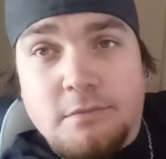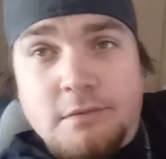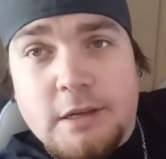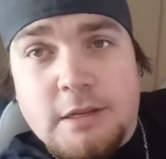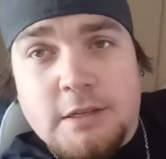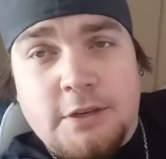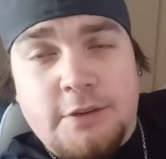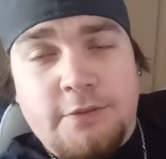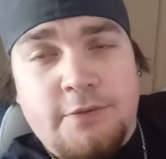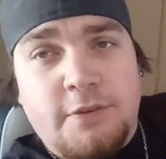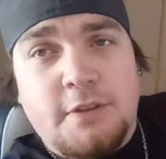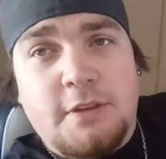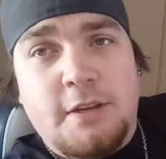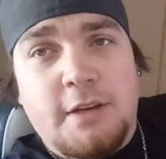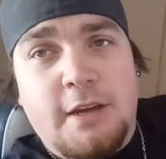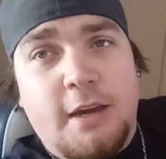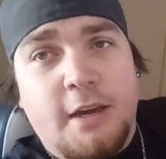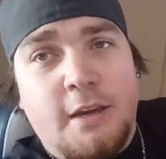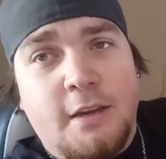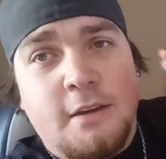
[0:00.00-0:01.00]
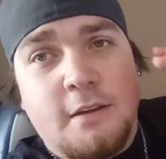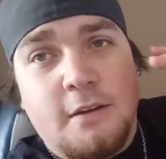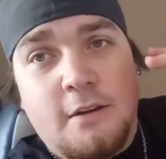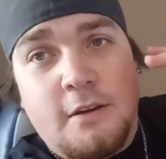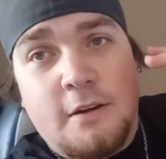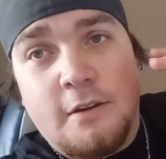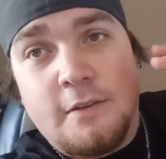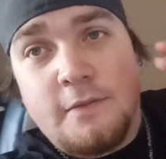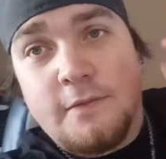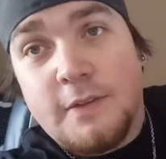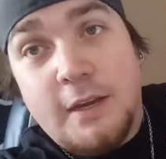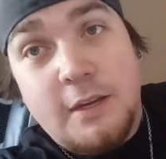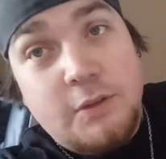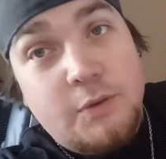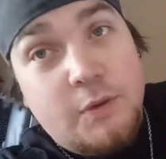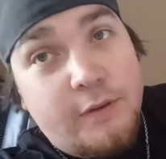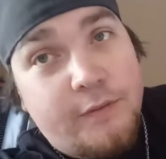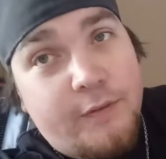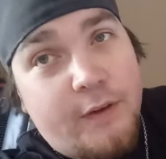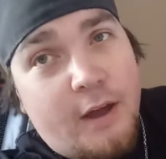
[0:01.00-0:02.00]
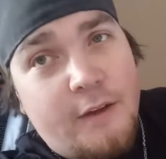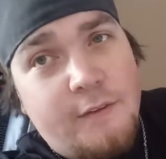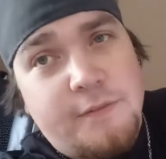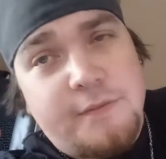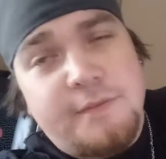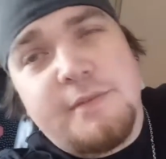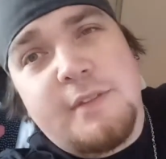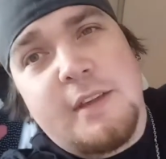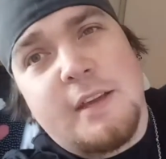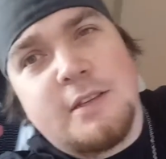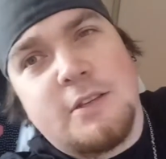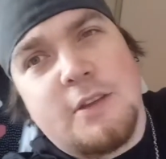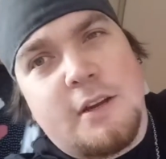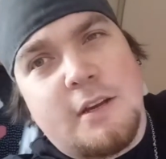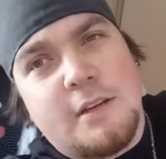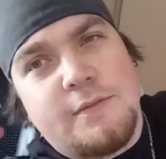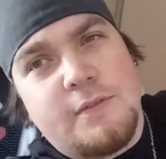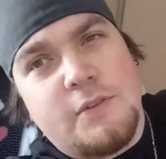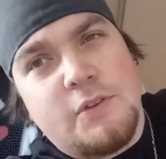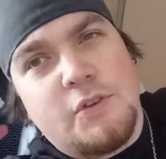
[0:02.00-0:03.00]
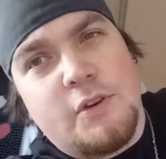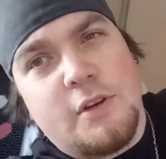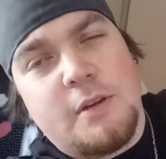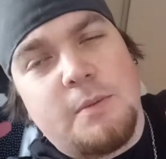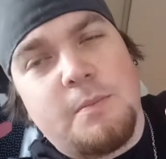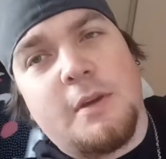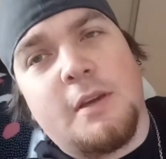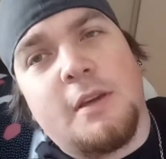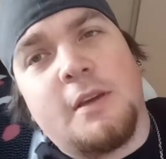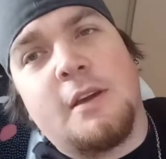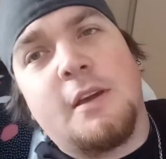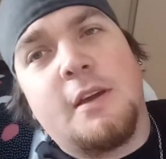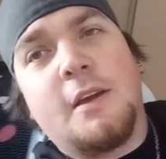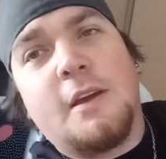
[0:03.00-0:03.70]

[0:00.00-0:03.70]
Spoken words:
That's it for today, day 25. Thanks guys for joining me.